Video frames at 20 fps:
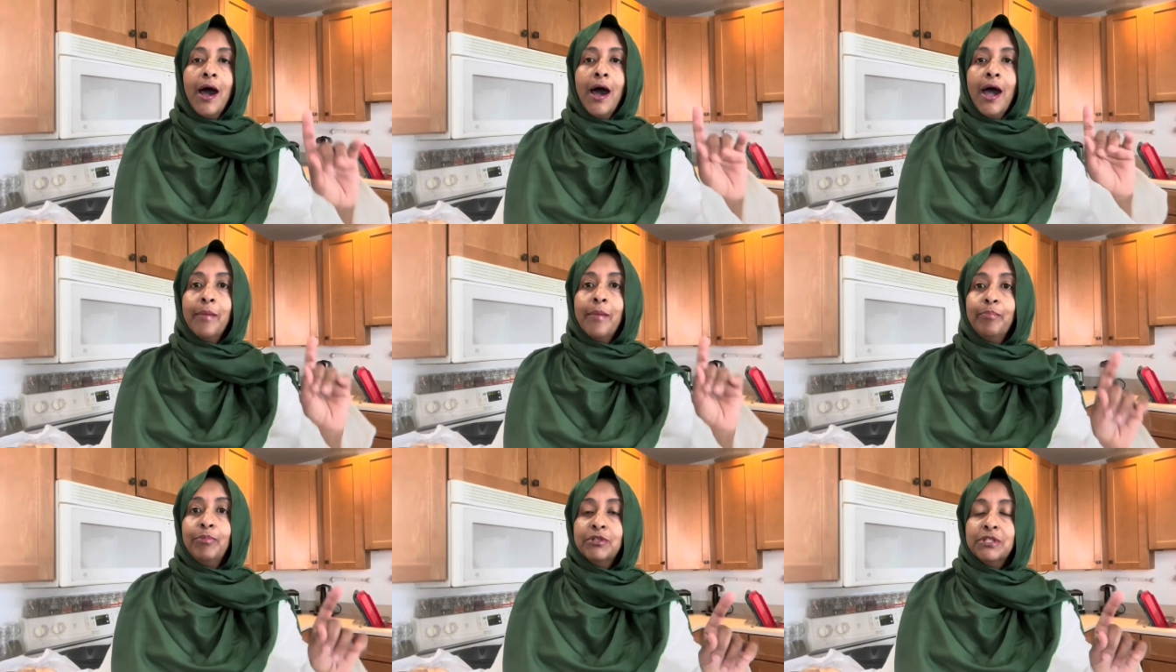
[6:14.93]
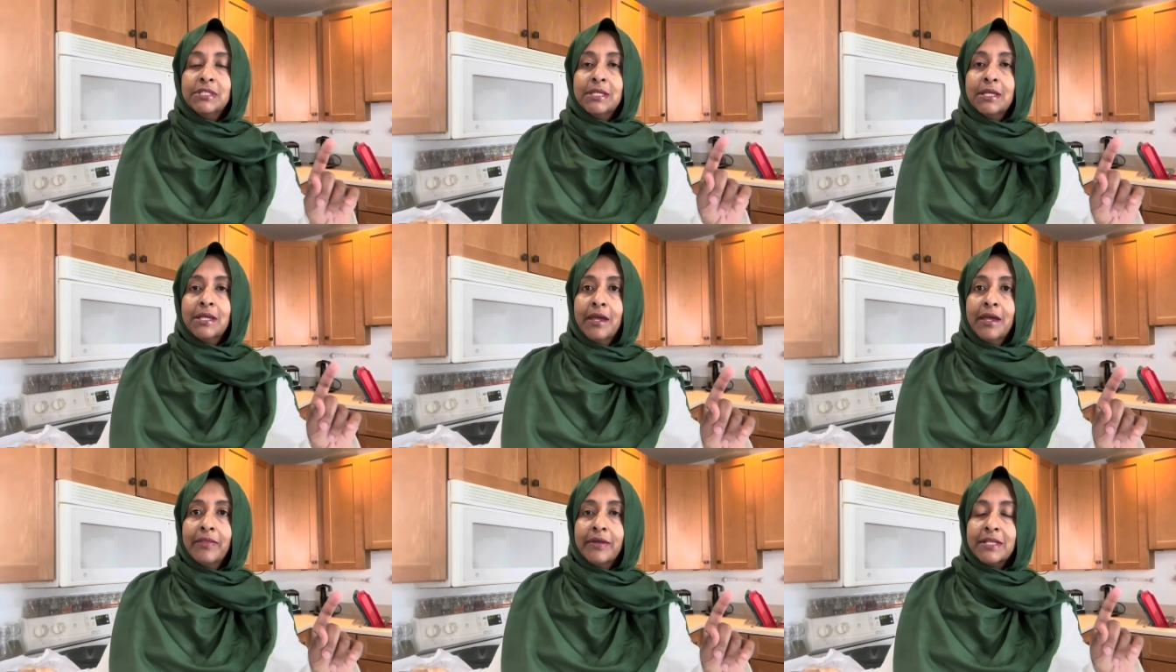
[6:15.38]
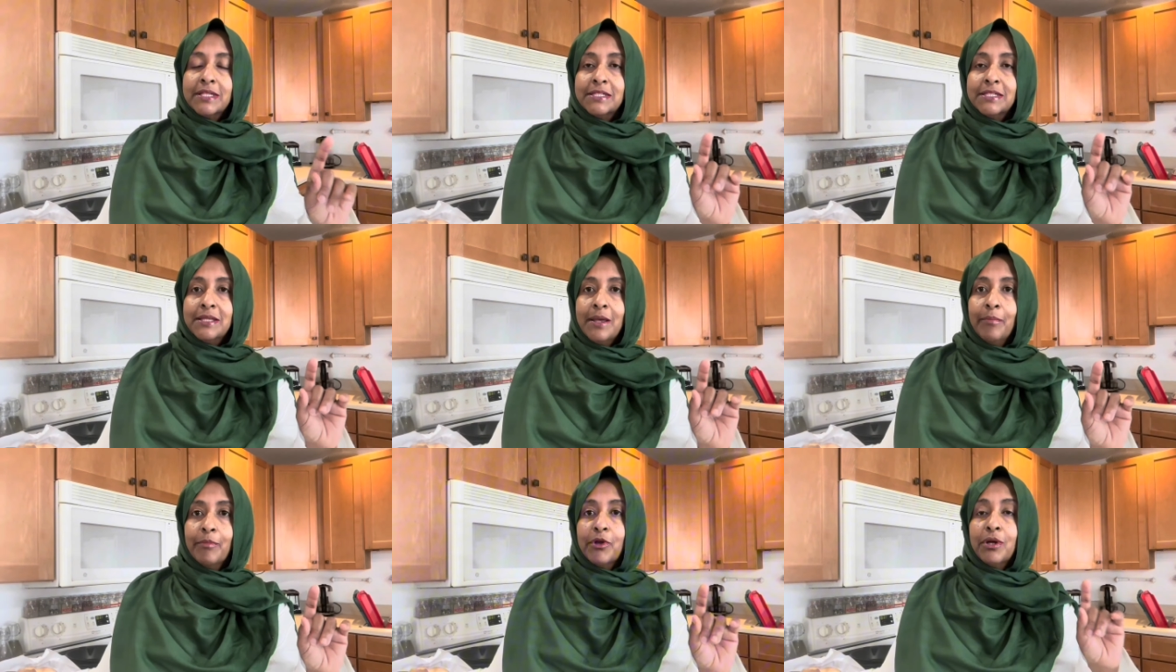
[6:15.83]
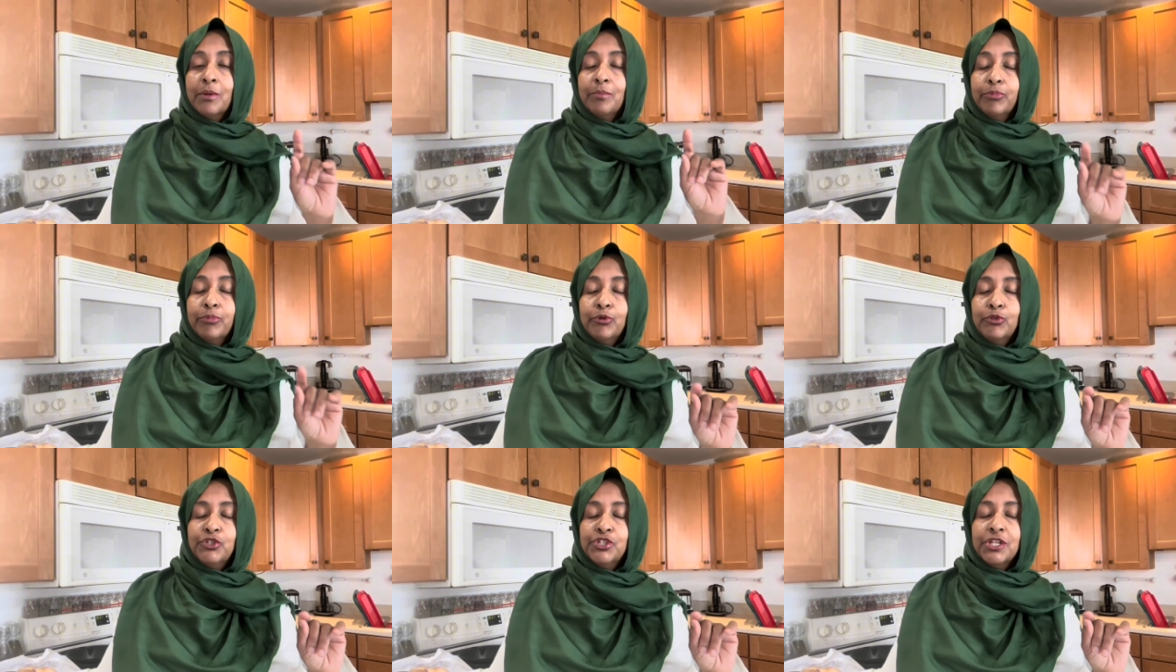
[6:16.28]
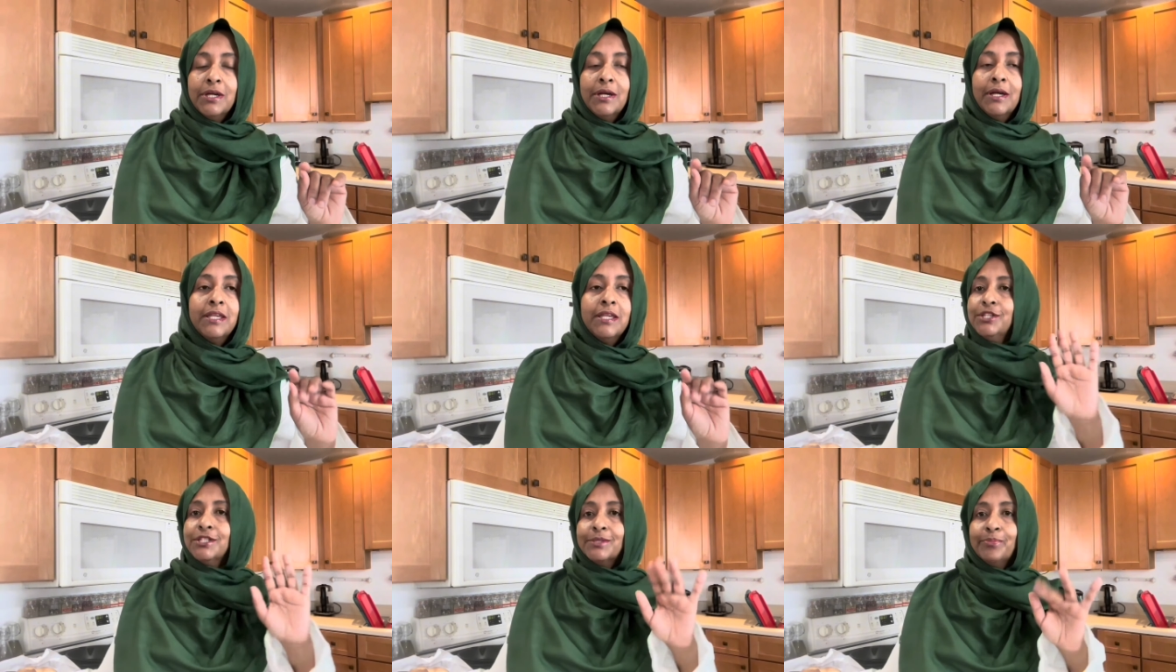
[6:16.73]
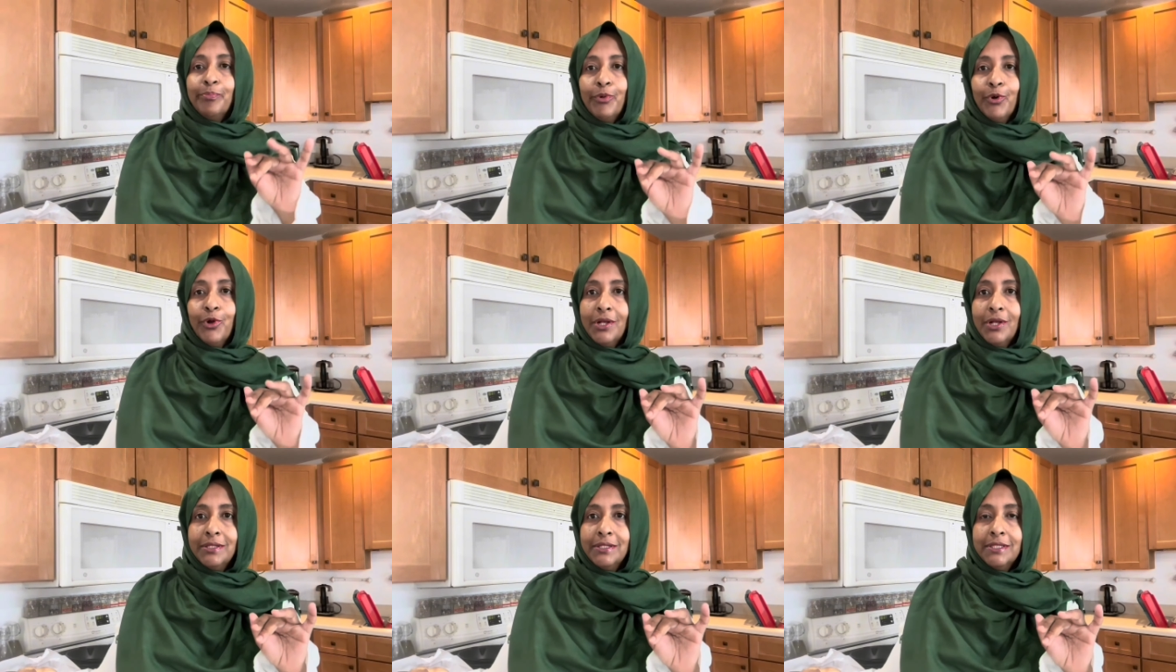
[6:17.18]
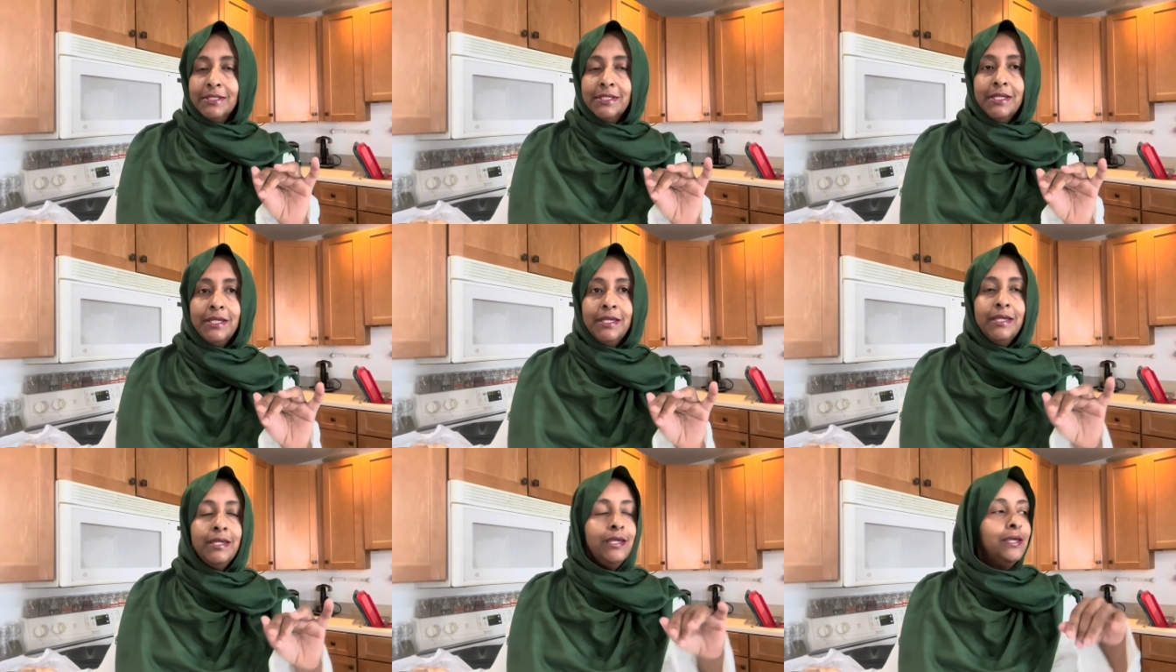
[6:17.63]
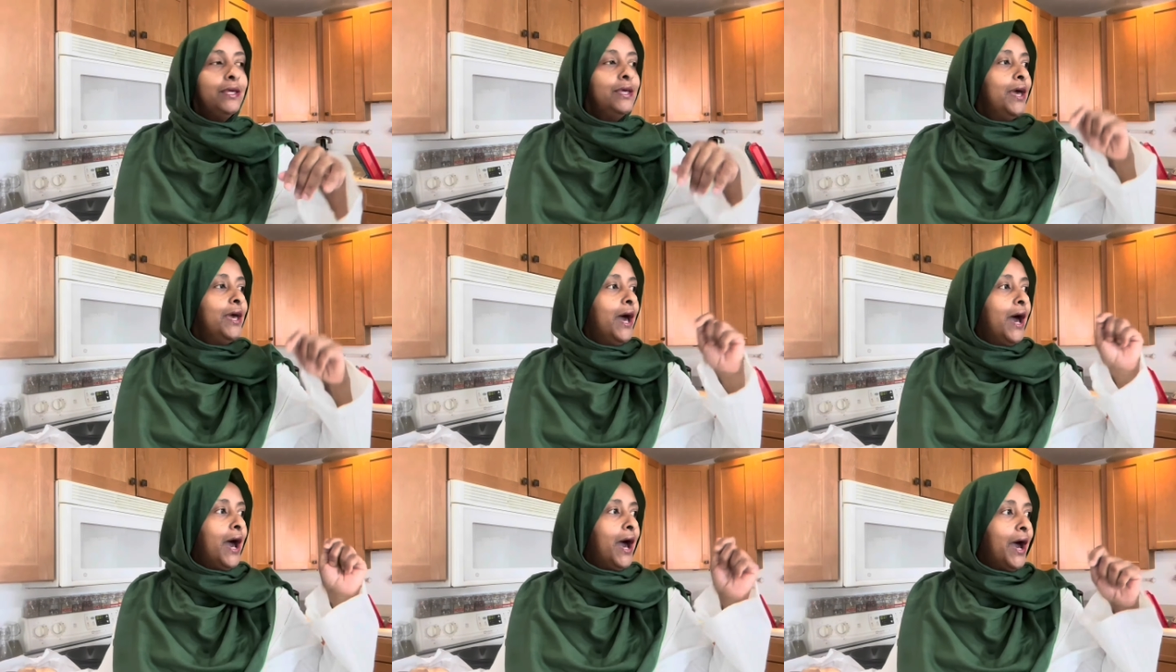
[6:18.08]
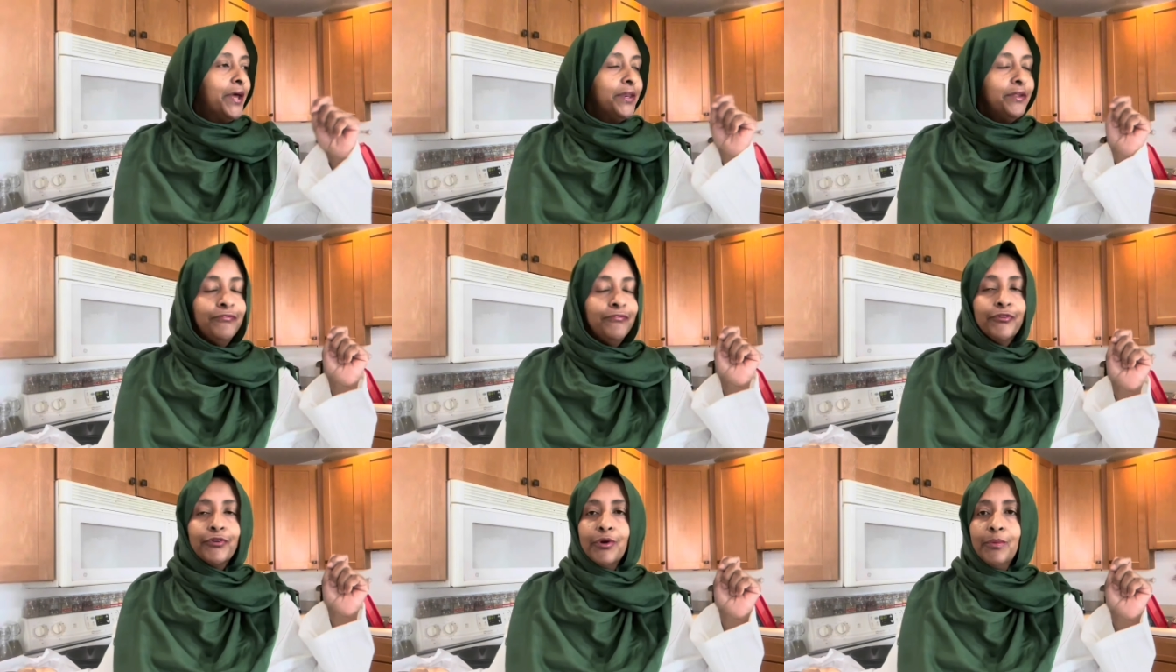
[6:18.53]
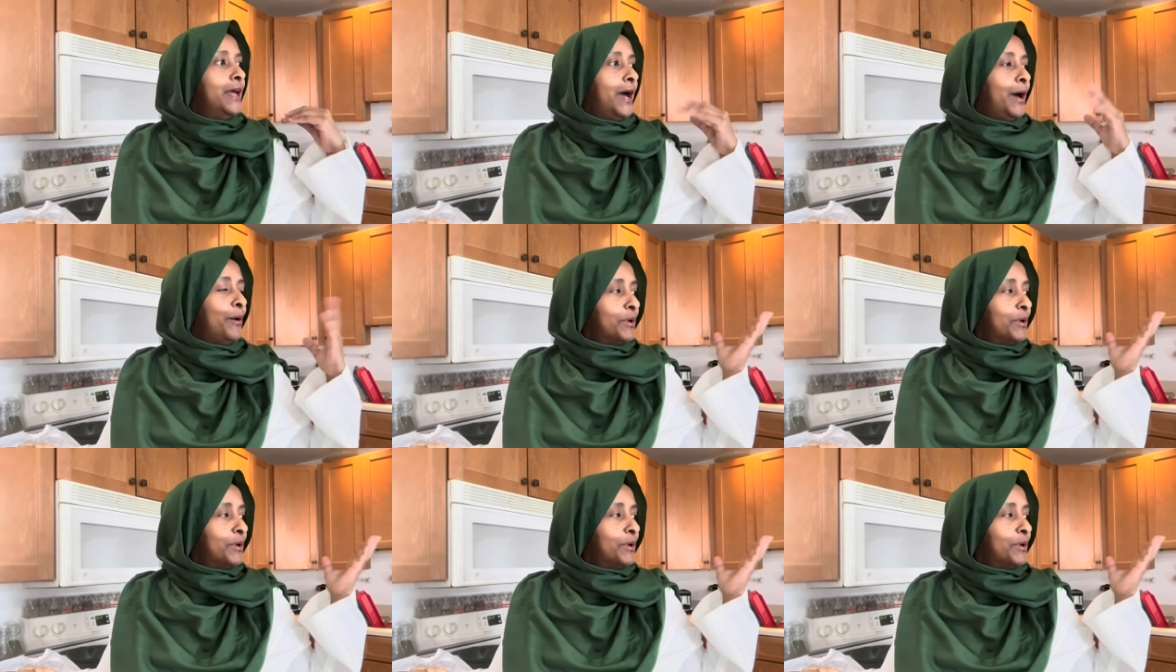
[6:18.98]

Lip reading: I put together some kombucha, just boiled tea, honey from our